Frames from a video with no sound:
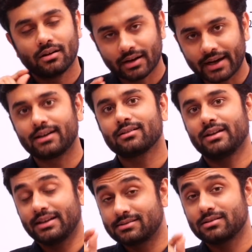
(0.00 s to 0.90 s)
Right,
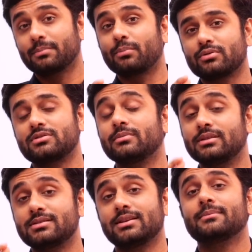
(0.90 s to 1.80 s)
it's a possible
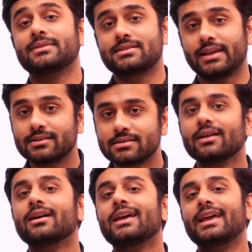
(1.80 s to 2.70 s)
silly mistake.
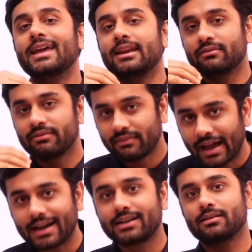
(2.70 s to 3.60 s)
In
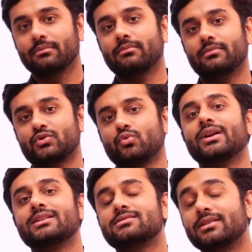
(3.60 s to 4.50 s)
fact,
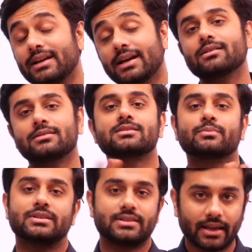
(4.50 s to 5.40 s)
students did this
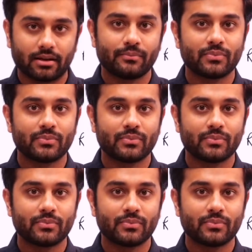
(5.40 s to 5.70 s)
mistake.